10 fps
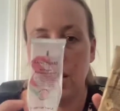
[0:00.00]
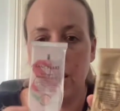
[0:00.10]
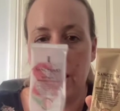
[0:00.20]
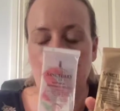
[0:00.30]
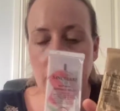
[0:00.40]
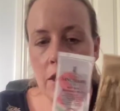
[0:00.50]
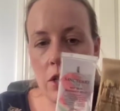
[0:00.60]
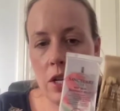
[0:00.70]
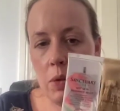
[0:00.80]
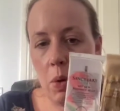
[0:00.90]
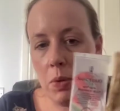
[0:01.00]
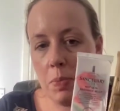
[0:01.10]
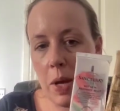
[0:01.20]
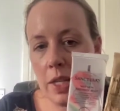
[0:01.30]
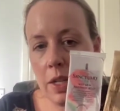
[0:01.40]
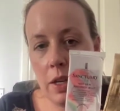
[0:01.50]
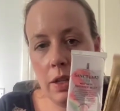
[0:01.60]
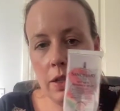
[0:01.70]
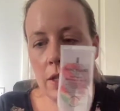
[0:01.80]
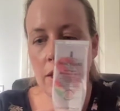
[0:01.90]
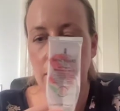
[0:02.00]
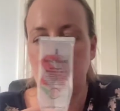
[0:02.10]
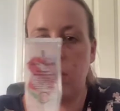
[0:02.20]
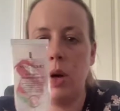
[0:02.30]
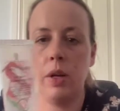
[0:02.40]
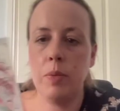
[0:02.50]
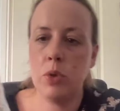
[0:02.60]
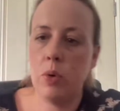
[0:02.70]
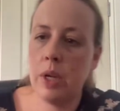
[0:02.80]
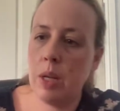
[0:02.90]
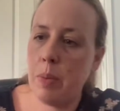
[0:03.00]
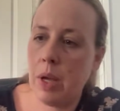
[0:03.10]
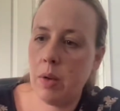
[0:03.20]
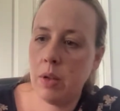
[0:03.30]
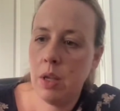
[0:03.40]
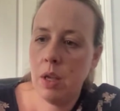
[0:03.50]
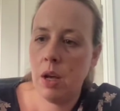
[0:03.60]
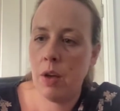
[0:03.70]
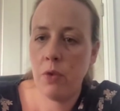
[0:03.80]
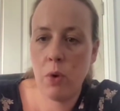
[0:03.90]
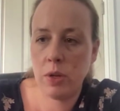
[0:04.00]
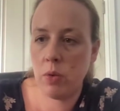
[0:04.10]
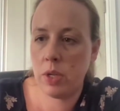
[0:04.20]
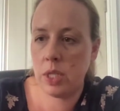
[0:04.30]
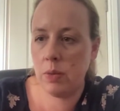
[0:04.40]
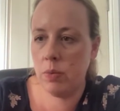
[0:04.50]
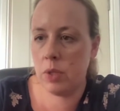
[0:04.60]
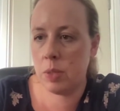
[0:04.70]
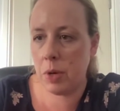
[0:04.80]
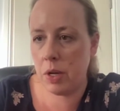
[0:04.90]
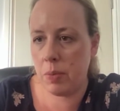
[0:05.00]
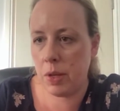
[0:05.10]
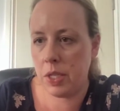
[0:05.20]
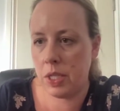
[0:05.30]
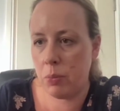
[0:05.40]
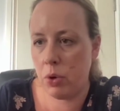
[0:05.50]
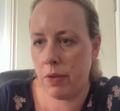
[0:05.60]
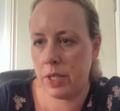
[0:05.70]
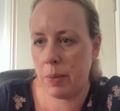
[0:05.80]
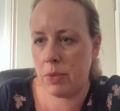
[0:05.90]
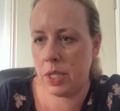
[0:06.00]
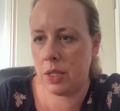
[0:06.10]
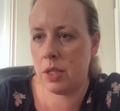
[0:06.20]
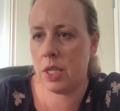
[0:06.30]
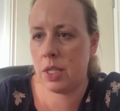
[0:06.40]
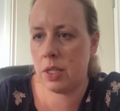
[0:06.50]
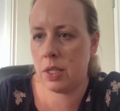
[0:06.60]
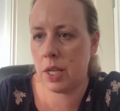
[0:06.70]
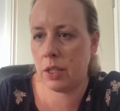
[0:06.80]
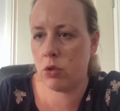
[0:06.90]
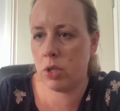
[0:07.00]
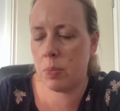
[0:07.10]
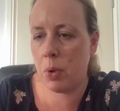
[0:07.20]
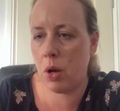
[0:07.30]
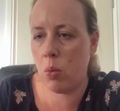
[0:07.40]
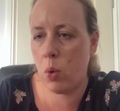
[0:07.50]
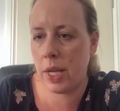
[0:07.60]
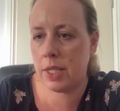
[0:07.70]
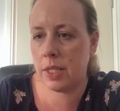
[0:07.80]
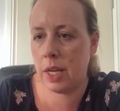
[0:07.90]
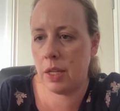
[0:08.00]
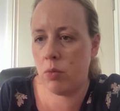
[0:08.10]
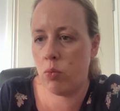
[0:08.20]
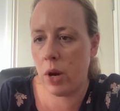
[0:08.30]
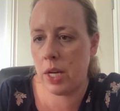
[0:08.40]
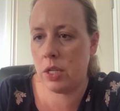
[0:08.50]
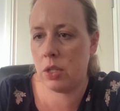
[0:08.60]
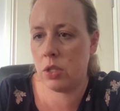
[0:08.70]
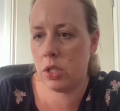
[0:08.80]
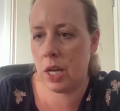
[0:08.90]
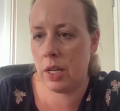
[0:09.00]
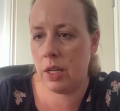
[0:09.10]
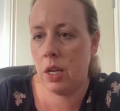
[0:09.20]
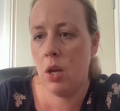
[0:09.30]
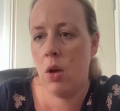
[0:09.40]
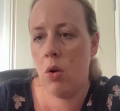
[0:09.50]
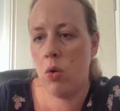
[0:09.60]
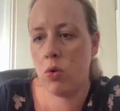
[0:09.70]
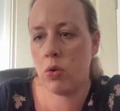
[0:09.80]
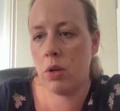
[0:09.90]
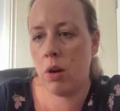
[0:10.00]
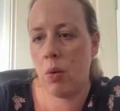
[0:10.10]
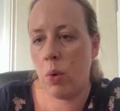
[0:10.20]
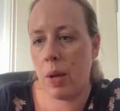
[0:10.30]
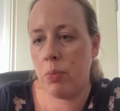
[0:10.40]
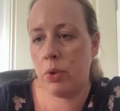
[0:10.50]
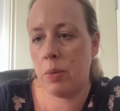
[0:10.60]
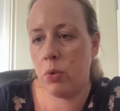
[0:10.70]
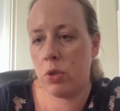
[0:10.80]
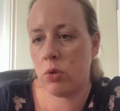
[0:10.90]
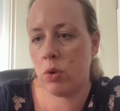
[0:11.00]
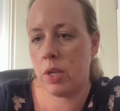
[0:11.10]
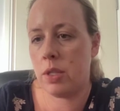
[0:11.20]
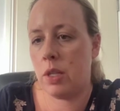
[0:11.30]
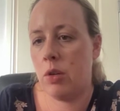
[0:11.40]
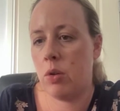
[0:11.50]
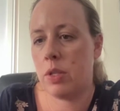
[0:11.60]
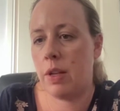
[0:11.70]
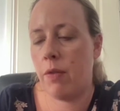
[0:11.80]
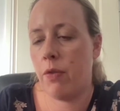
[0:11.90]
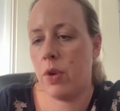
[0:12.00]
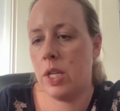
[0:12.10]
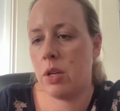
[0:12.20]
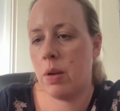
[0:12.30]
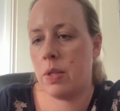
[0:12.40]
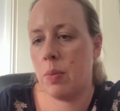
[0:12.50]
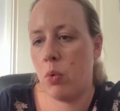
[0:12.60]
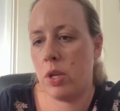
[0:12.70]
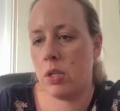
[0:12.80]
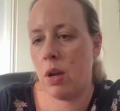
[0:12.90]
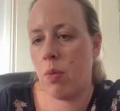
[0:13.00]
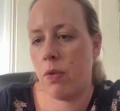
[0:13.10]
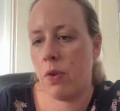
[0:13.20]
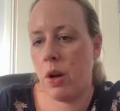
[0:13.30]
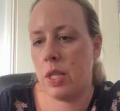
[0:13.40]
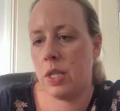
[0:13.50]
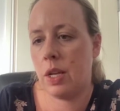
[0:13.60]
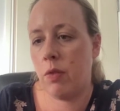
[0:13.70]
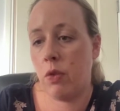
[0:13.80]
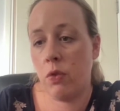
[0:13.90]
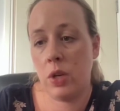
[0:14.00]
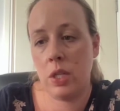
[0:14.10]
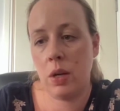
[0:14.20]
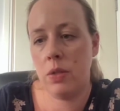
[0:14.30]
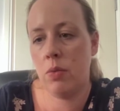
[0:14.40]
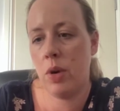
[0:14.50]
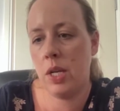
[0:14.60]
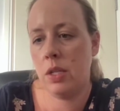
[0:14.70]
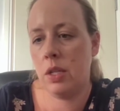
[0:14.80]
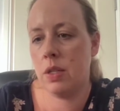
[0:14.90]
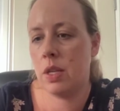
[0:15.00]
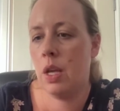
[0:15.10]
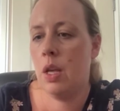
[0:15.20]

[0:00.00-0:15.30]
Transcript: and I said the jelly one was better. This is the one I'm talking about. I thought I'd already spoken about this in a previous empty. So this is the Sanctuary Spa Wet Skin Radiance Jelly, ultra lightweight body moisturiser that locks in 3 times the moisture and refines skin for 3 times the radiance.